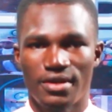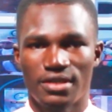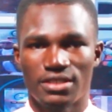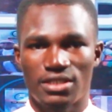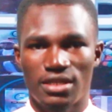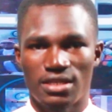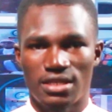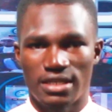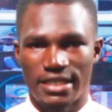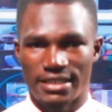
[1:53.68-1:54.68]

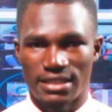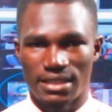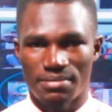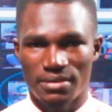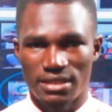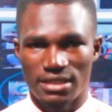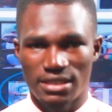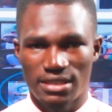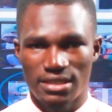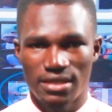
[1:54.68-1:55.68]
Still in
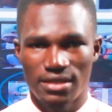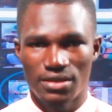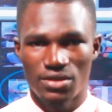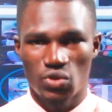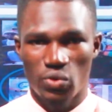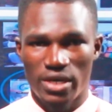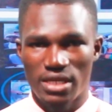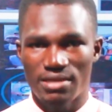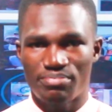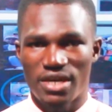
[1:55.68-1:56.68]
politics,
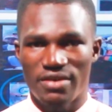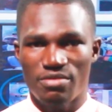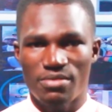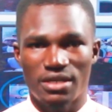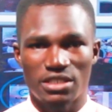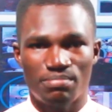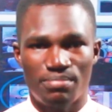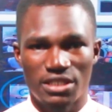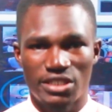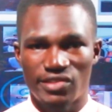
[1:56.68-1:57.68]
Suella Braverman's
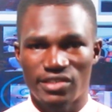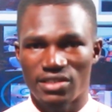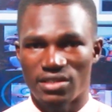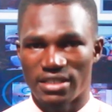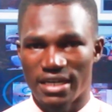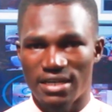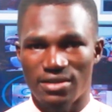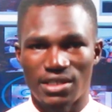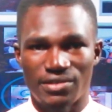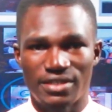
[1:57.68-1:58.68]
blistering attack
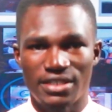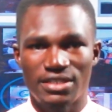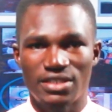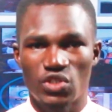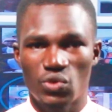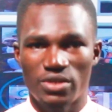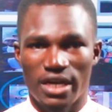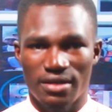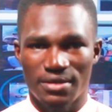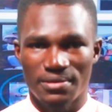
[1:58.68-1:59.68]
on Rishi
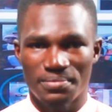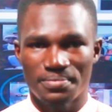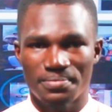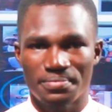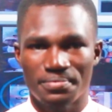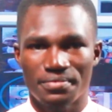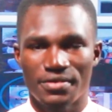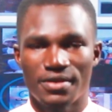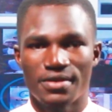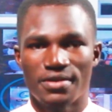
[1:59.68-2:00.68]
Sunak.
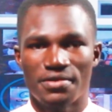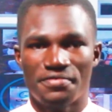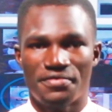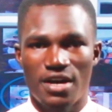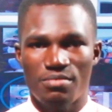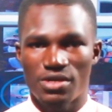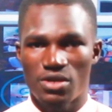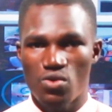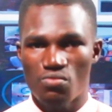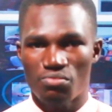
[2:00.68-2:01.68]
Former
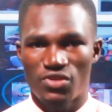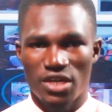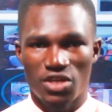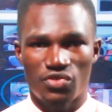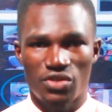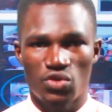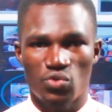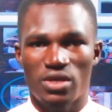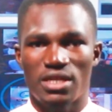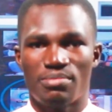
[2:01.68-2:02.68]
Home Secretary
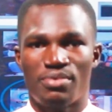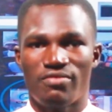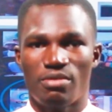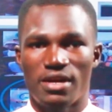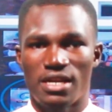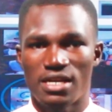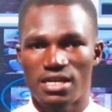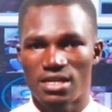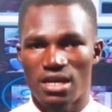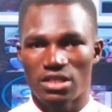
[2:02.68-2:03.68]
Suella Braverman
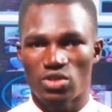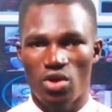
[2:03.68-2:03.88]
has